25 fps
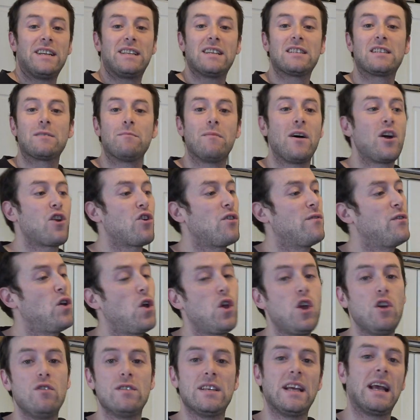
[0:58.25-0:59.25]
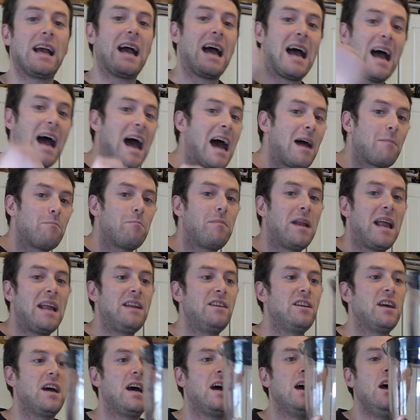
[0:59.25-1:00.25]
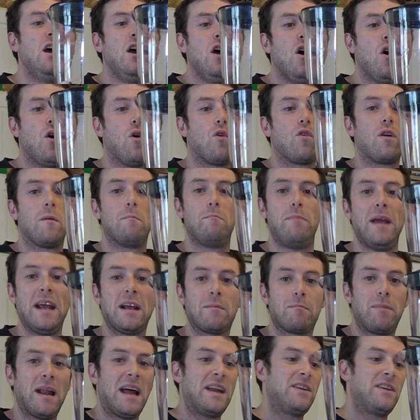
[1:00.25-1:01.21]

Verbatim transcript: It doesn't matter if you're using a hand blender or a big